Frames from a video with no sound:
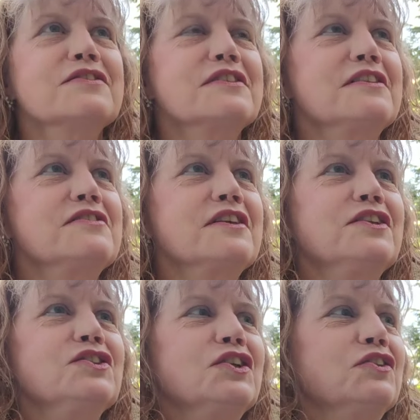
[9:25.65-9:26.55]

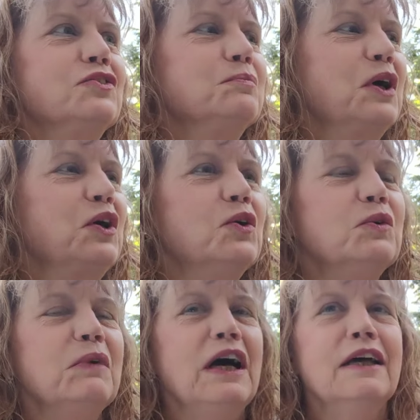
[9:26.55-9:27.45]
sensation through my
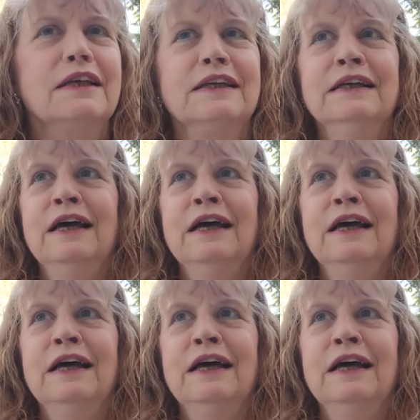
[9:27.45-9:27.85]
whole body.